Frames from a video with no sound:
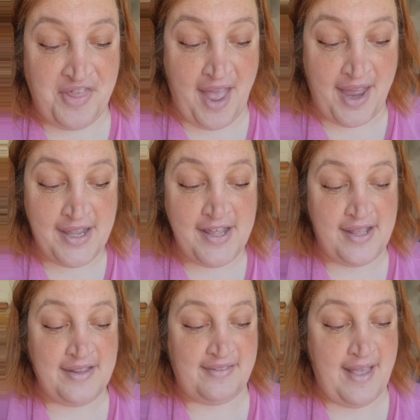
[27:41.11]
any
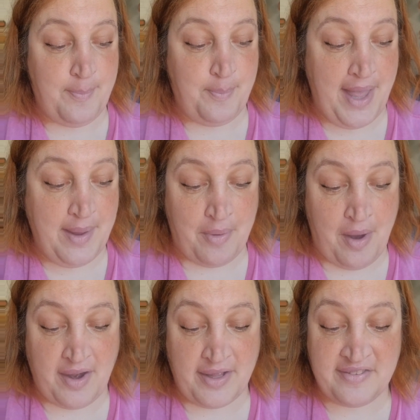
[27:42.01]
heat set paint
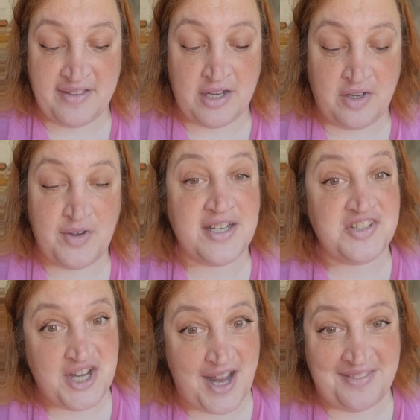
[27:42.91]
products, including
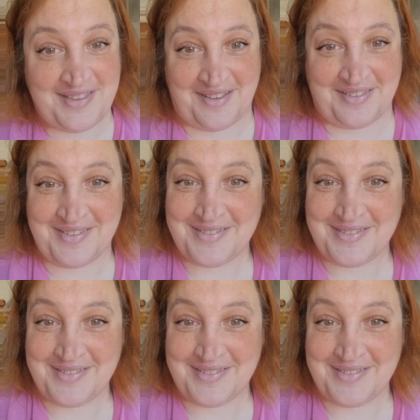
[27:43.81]
Genesis.